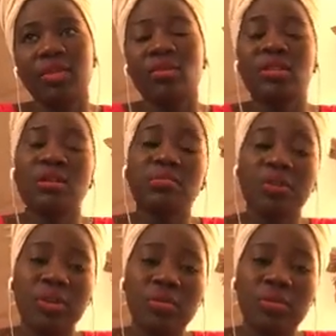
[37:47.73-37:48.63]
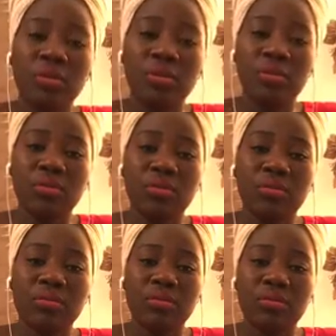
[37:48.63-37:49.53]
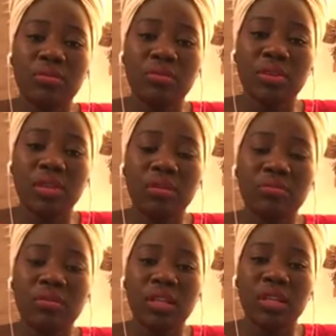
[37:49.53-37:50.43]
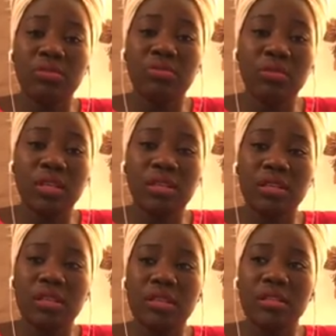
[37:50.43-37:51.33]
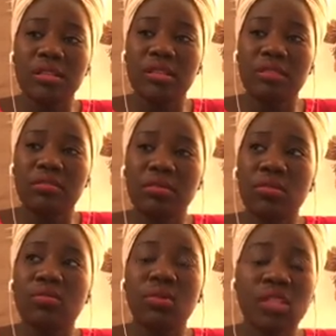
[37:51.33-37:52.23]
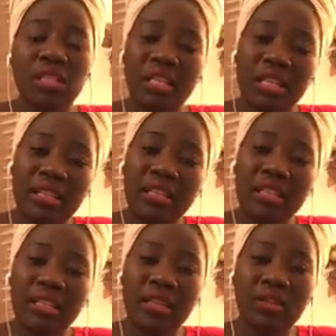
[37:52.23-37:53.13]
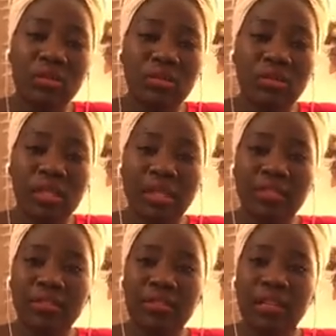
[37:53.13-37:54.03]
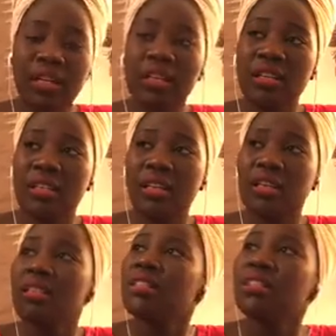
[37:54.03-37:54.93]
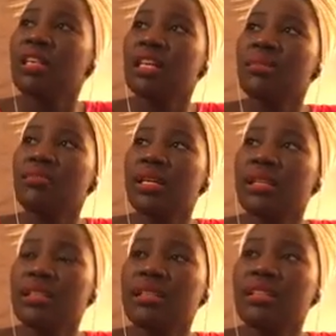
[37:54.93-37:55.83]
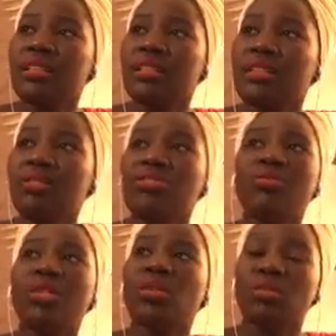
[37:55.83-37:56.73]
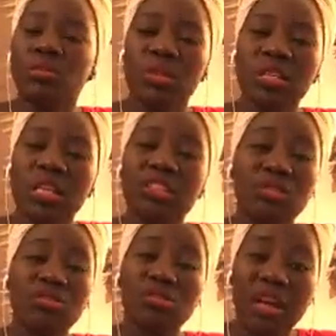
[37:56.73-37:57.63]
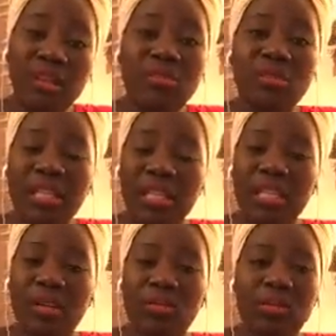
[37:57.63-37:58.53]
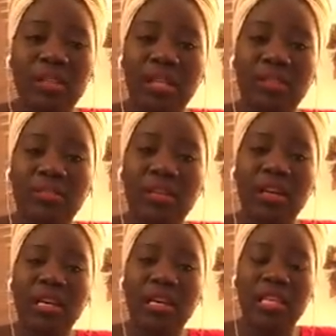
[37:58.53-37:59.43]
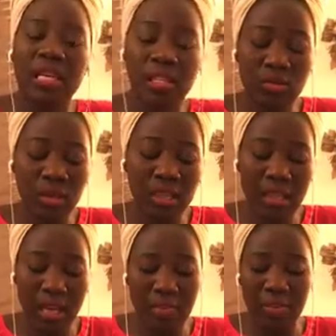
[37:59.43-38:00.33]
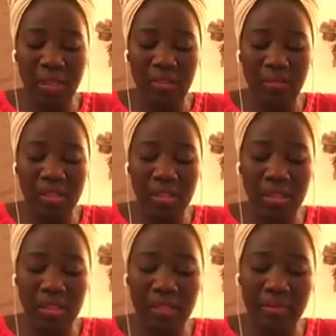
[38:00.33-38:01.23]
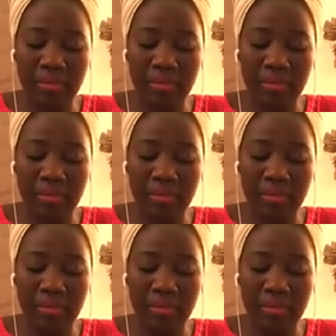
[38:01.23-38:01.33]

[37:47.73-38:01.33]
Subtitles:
some people like are really almost taking their own life, like it is that bad. Not really, almost actually try to take their own life. That is what is happening recently.